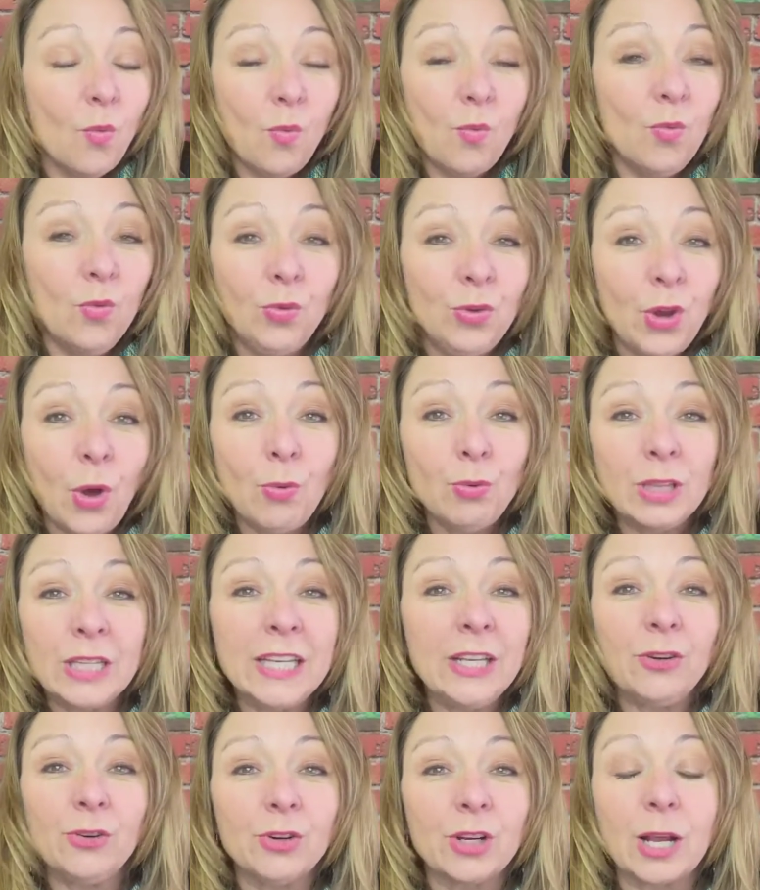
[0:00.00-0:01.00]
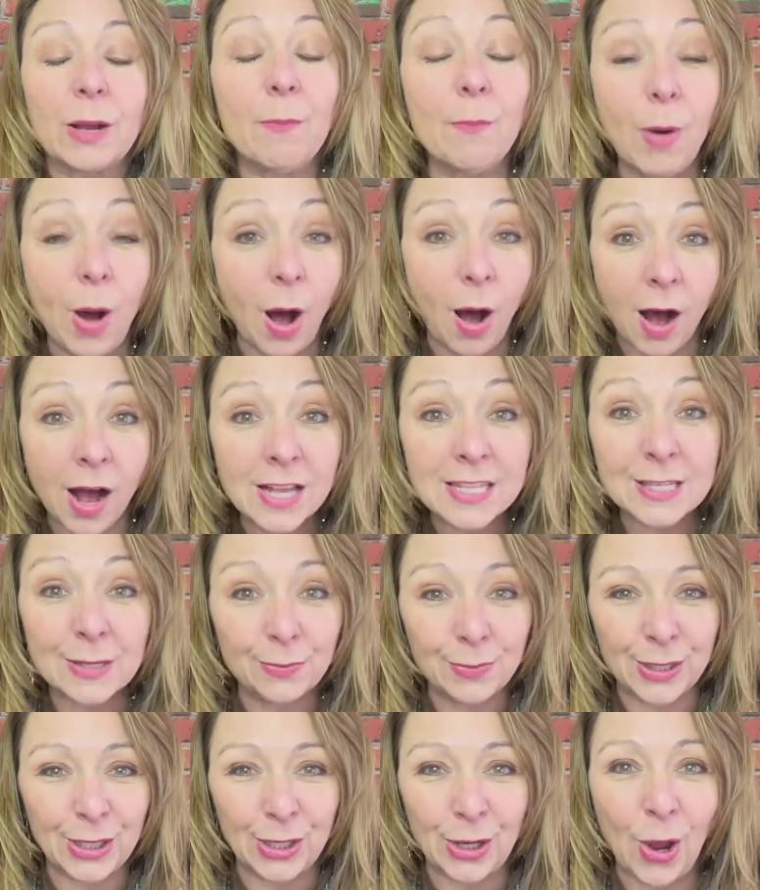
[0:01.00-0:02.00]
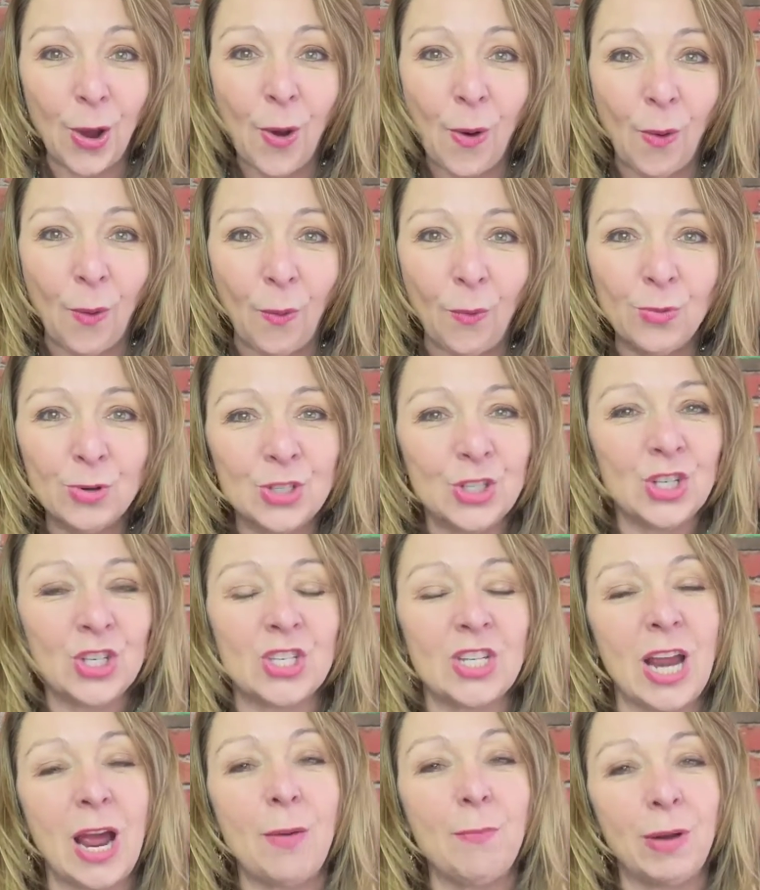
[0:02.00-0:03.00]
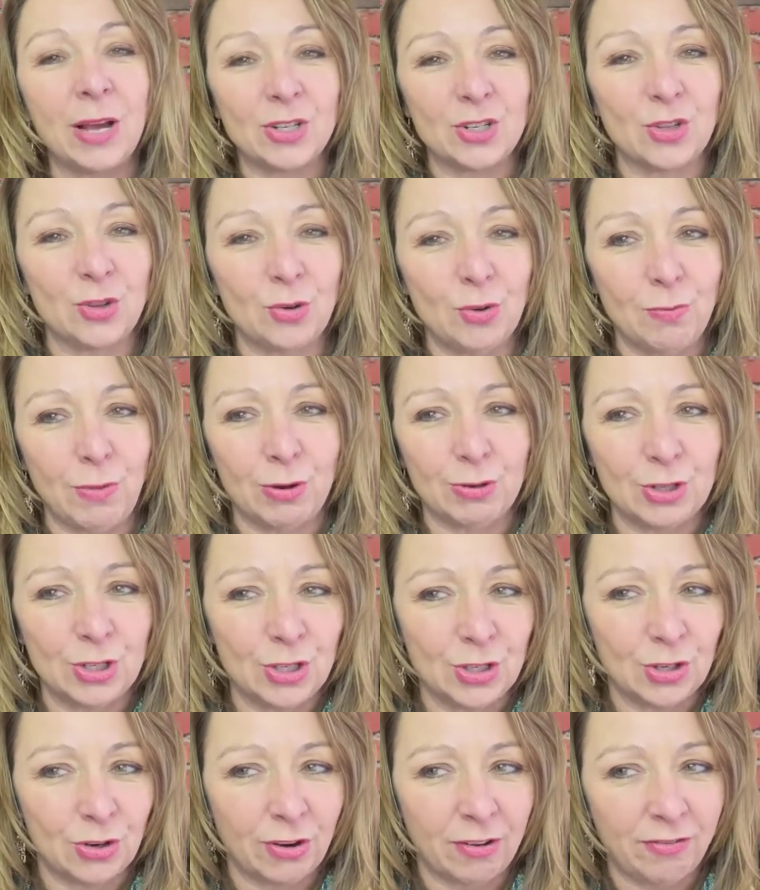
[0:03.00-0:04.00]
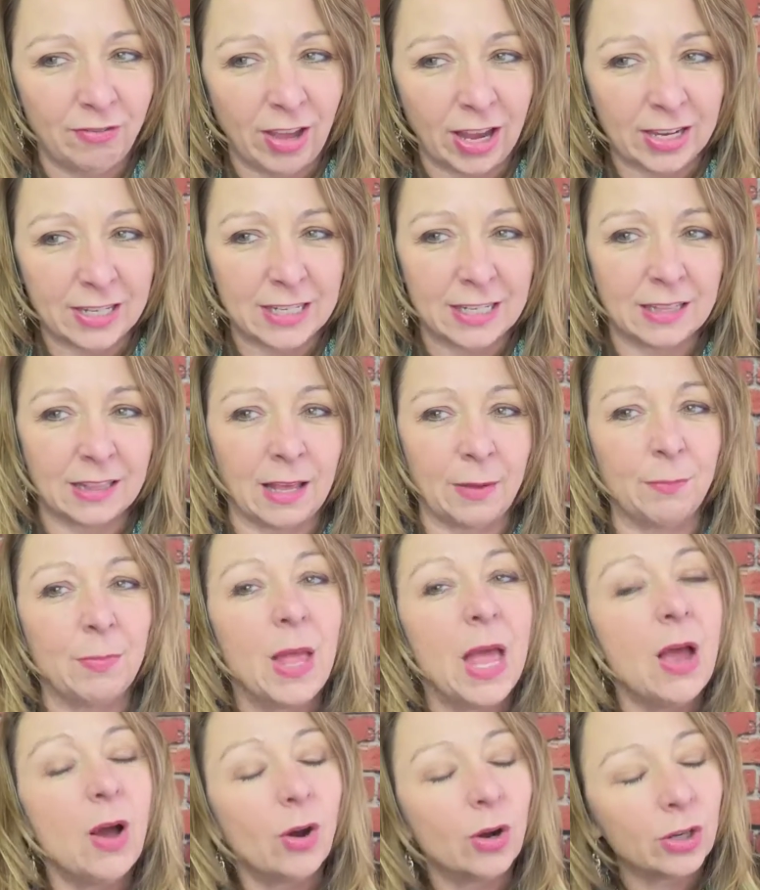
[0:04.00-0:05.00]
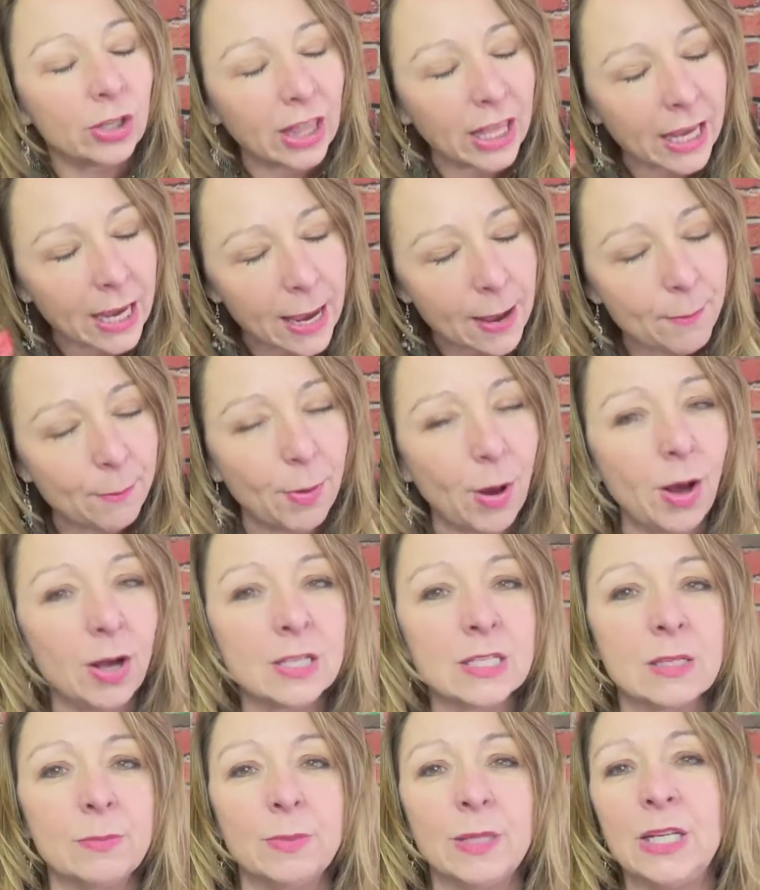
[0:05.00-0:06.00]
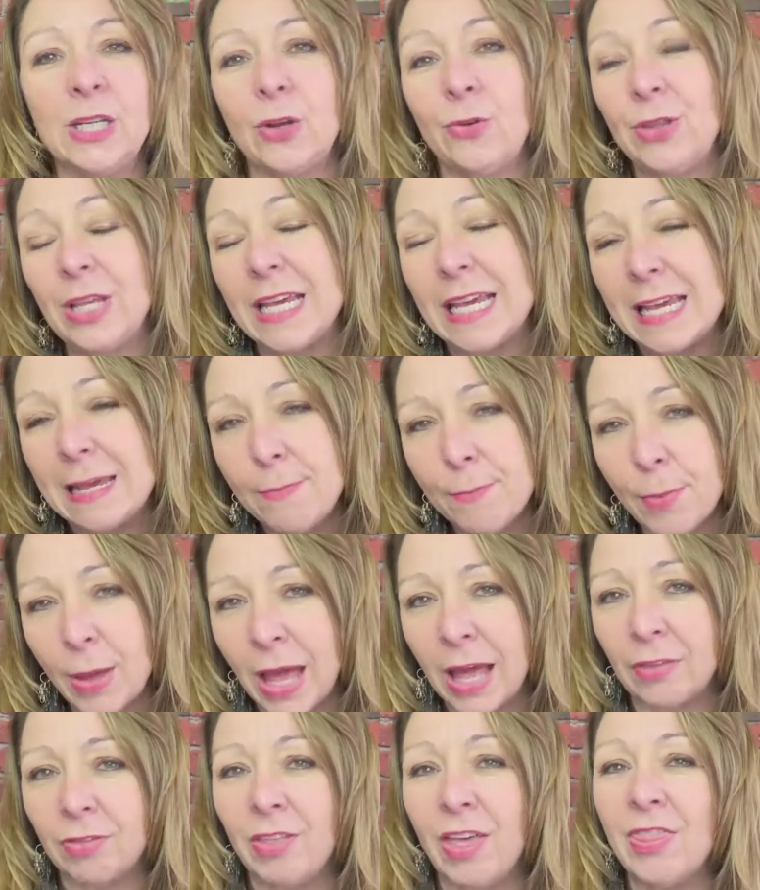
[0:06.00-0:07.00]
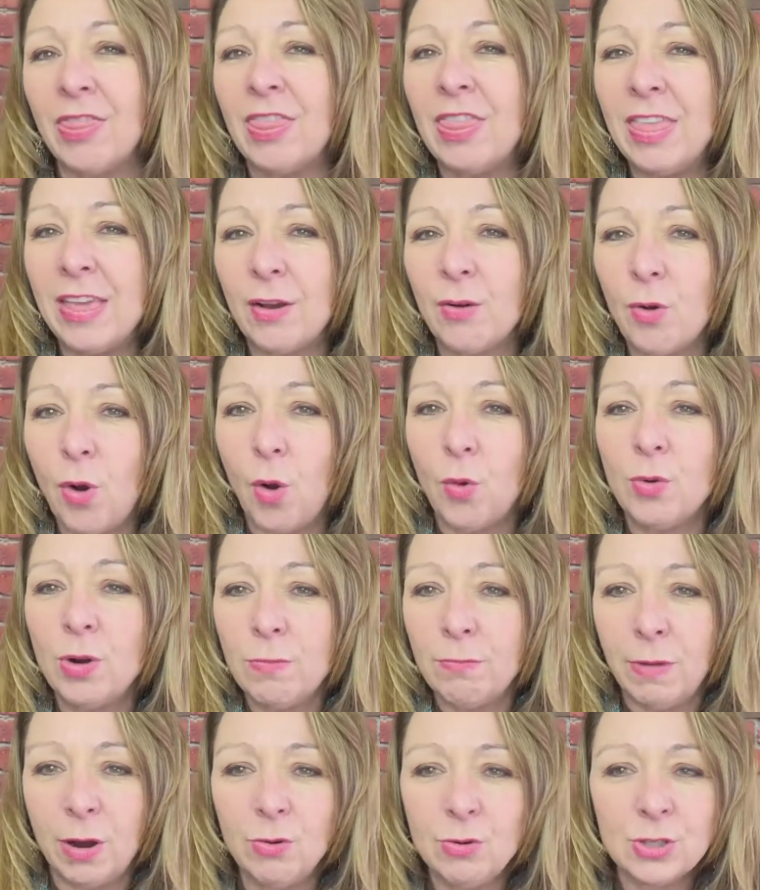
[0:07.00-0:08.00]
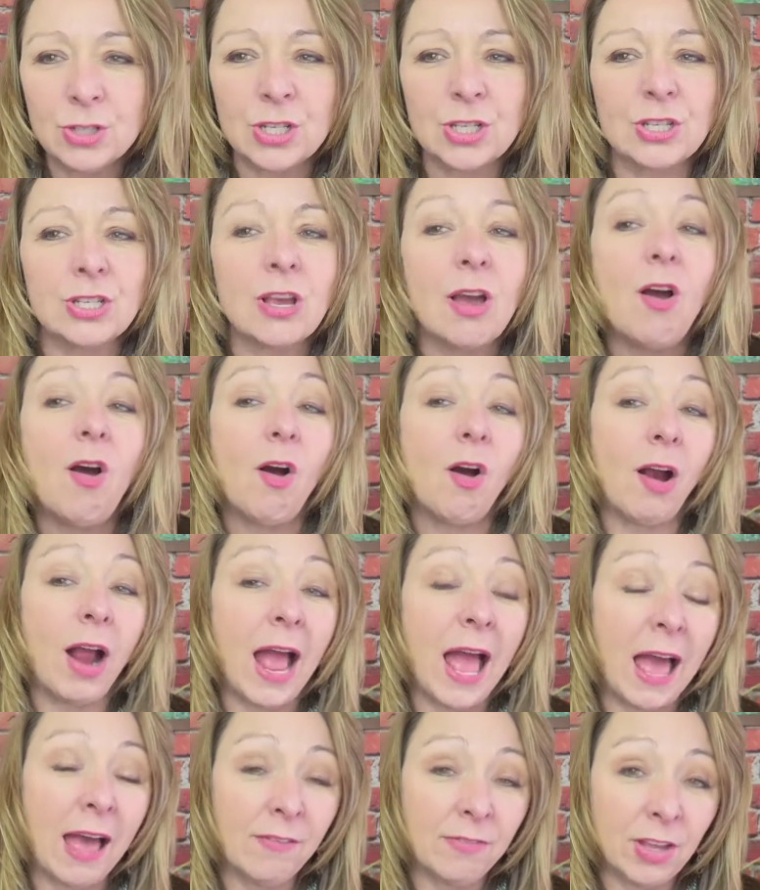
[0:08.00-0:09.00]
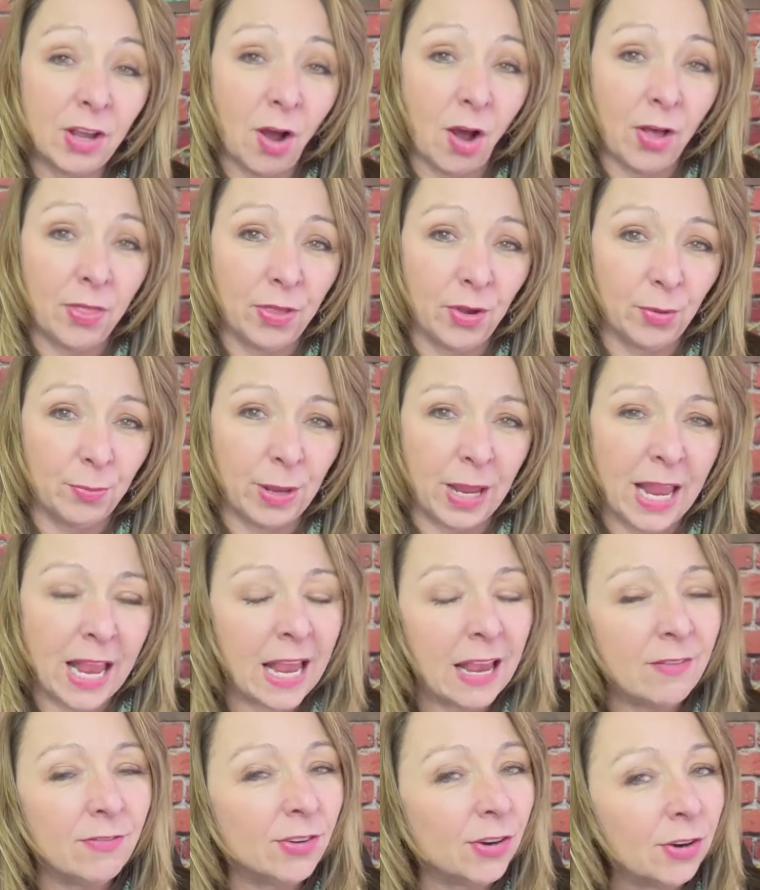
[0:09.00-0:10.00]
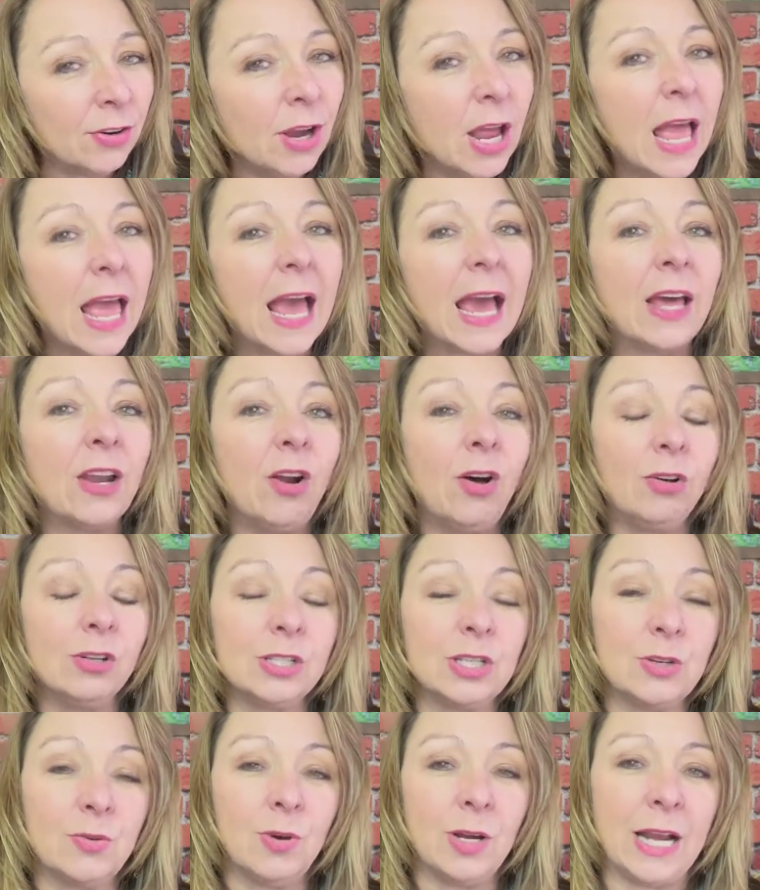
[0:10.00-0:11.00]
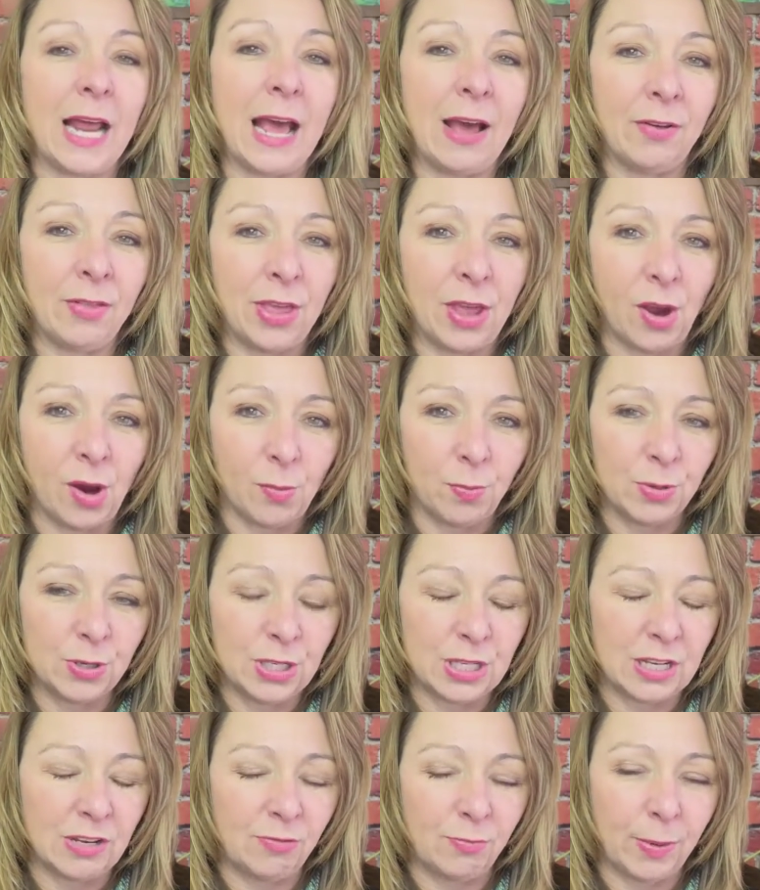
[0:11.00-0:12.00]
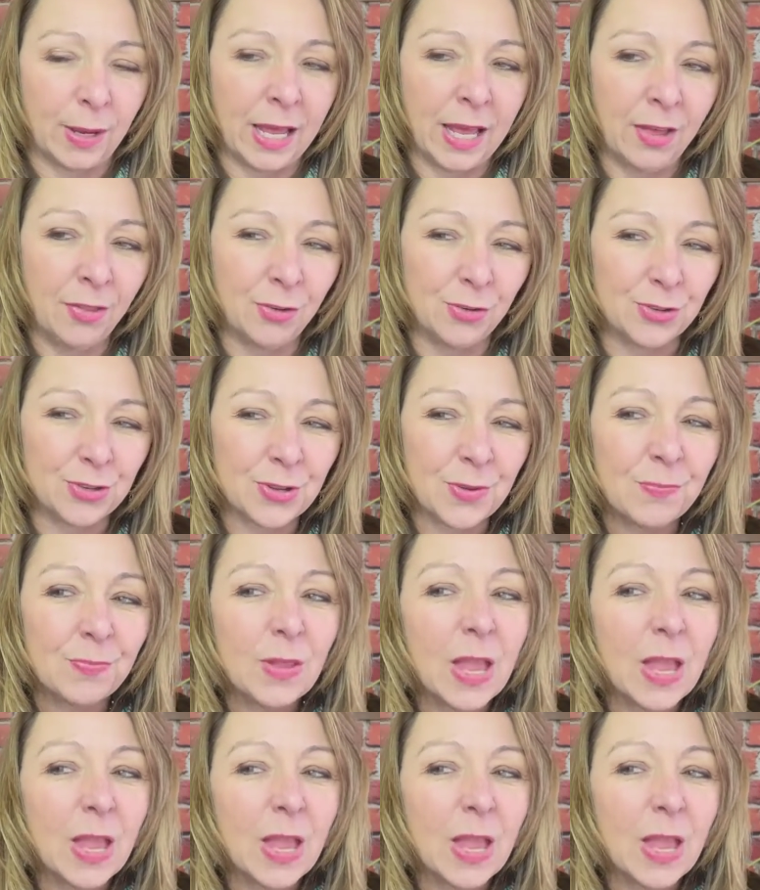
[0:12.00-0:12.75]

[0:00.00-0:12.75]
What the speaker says: no leader can possibly know just how much their emotions are affecting them, or they can't possibly know the impact that their own emotions are having on their behavior and also on how they are perceived by others.